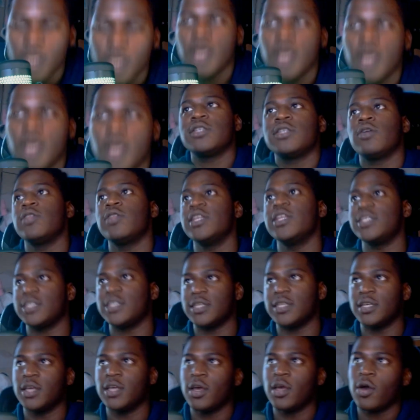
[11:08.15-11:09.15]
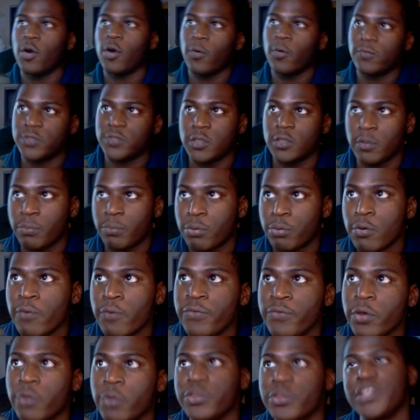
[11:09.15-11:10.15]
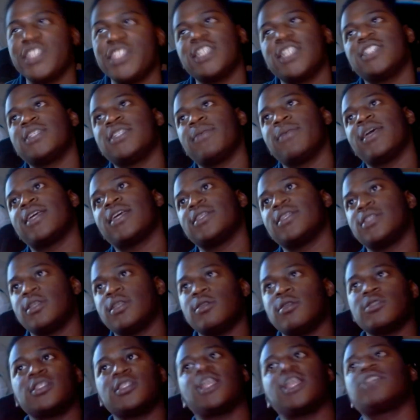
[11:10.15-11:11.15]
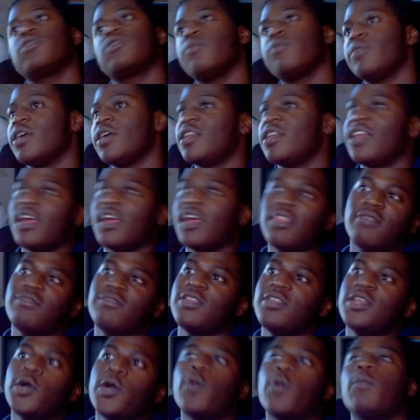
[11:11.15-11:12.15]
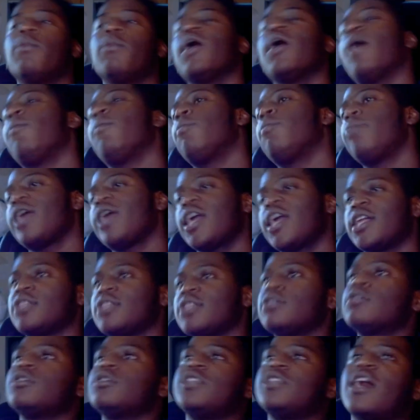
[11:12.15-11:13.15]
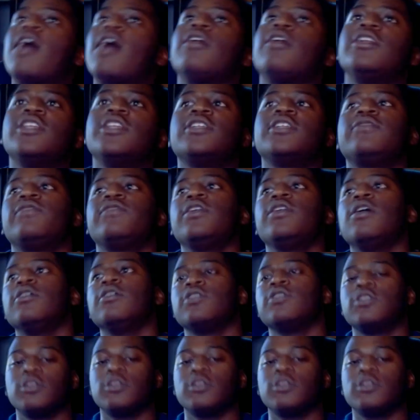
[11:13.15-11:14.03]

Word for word: So listen, to improve your decision making skills that's gonna be another video but i'm breaking a little down in this video so to,